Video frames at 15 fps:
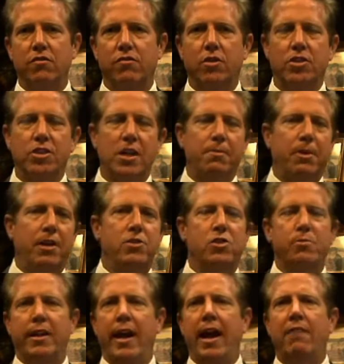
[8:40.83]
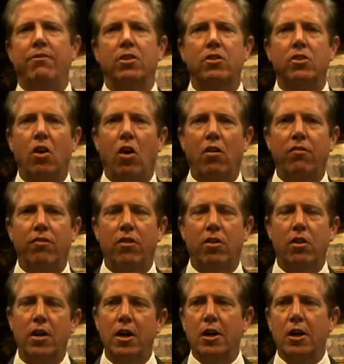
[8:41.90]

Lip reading: For example, I used to be an avid golfer,